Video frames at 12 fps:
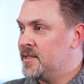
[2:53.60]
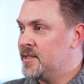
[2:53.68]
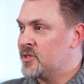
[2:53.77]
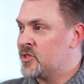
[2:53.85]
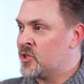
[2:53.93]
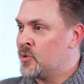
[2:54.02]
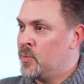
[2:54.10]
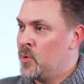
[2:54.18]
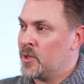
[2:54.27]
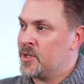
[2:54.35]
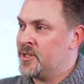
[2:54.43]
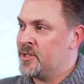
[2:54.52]

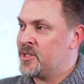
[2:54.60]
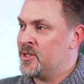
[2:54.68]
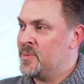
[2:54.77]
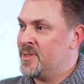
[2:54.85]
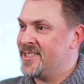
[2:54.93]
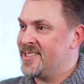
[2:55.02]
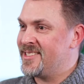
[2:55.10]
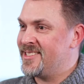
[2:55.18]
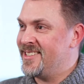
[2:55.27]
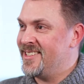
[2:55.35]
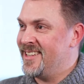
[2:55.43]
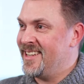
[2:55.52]
support system that's
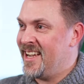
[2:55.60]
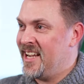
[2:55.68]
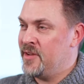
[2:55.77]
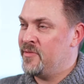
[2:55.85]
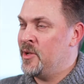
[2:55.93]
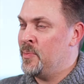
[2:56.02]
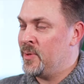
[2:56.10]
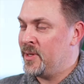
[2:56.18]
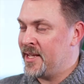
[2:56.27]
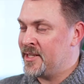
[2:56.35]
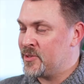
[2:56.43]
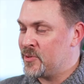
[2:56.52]
kind of in
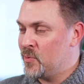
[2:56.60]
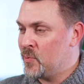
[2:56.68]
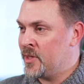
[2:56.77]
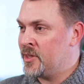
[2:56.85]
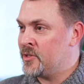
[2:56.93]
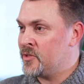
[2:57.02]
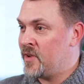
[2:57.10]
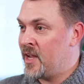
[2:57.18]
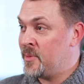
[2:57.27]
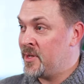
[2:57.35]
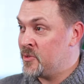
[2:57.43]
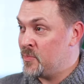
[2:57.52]
place with those
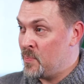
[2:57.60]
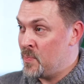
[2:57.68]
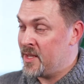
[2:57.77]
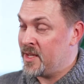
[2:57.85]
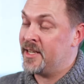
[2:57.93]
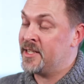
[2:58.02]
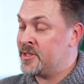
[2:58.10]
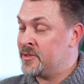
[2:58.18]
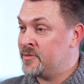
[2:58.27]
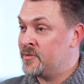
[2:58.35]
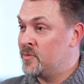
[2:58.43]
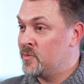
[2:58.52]
families because
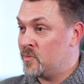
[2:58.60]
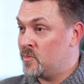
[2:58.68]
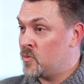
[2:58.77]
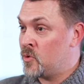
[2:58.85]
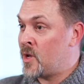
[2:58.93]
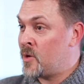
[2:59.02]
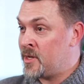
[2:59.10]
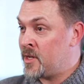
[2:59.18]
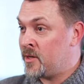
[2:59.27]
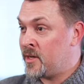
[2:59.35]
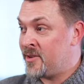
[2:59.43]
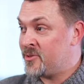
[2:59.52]
of the Ronald
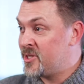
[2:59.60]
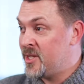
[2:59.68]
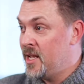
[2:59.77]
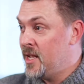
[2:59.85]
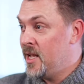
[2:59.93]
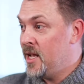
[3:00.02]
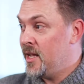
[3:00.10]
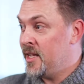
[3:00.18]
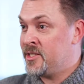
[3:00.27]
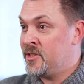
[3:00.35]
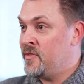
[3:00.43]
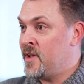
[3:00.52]
McDonald House,
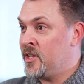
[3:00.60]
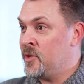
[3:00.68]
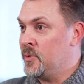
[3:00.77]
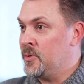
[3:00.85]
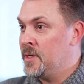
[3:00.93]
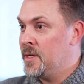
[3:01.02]
it's invaluable.